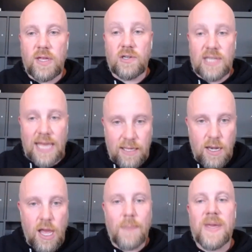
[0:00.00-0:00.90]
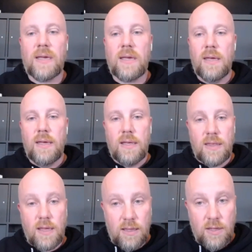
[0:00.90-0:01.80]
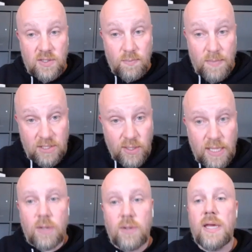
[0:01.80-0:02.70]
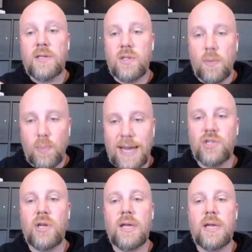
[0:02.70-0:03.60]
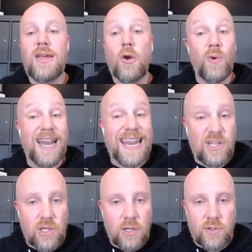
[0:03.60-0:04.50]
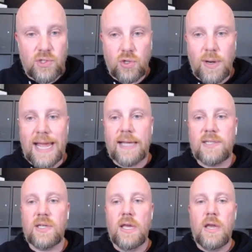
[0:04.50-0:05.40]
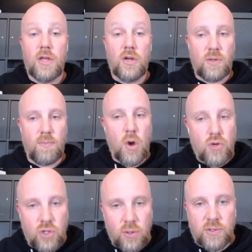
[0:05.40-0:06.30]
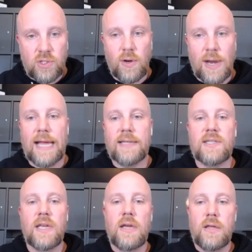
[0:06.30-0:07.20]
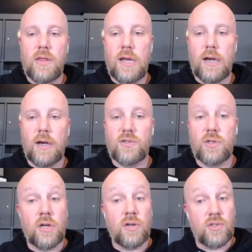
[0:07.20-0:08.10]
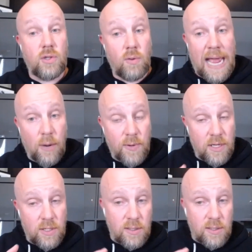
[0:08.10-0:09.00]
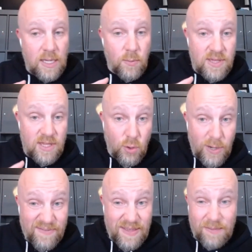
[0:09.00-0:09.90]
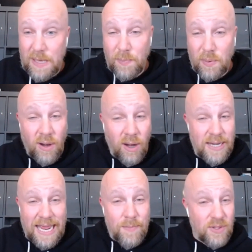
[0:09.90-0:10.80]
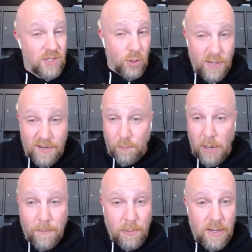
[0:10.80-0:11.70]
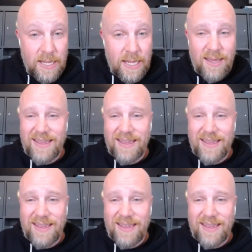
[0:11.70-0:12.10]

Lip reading: There's the economic, there's mental illness, depression, relational stress. There's emotional stress. There's how are we going to deal with the grieving? People aren't able to grieve properly.